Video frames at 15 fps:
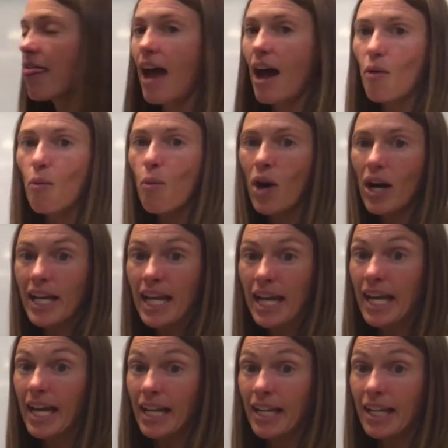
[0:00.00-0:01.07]
1
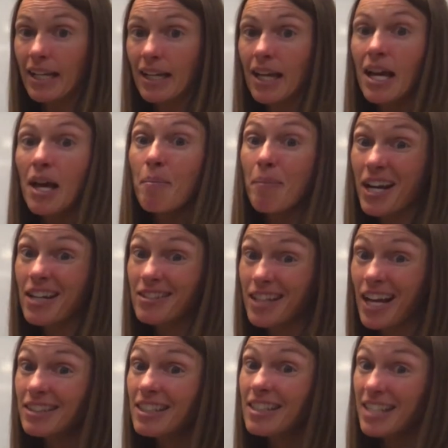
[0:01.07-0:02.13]
in, because
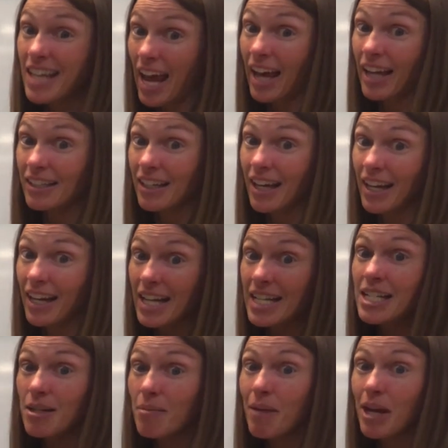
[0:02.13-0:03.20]
that's a 10 and I need
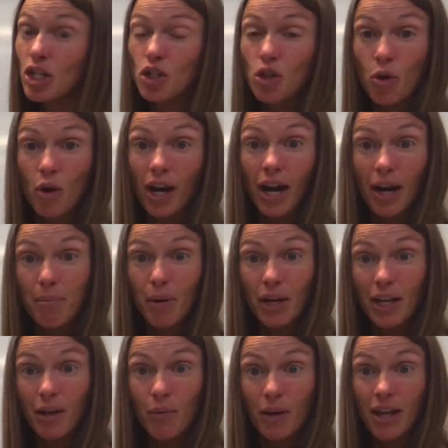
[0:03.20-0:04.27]
to make sure I put
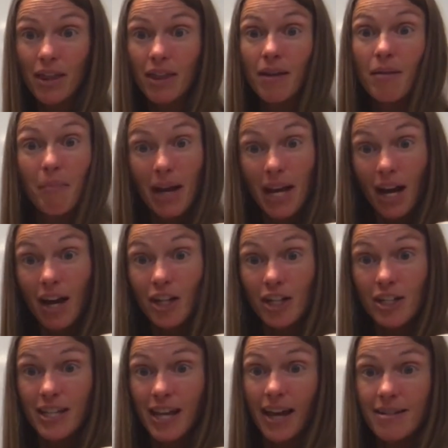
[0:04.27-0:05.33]
it with my other
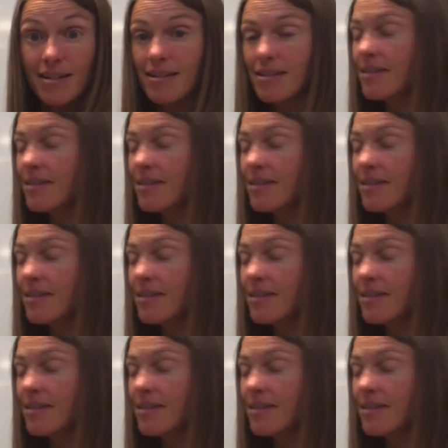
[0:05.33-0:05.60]
tens.